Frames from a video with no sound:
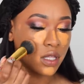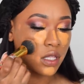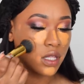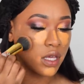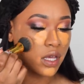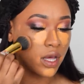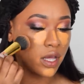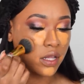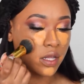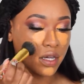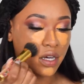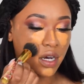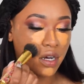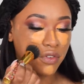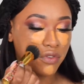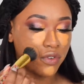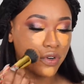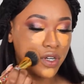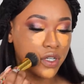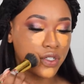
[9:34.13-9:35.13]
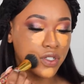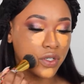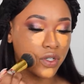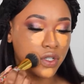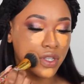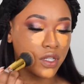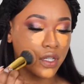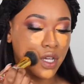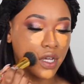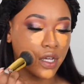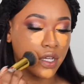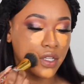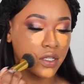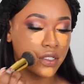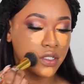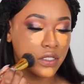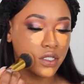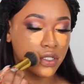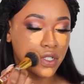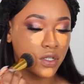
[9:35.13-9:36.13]
Yeah, the coverage on that
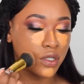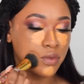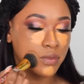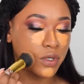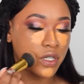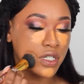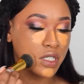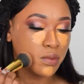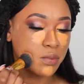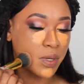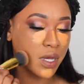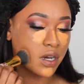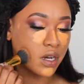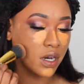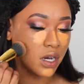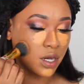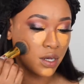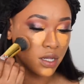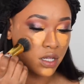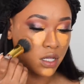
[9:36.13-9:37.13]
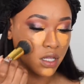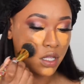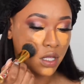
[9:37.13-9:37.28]
is so much better.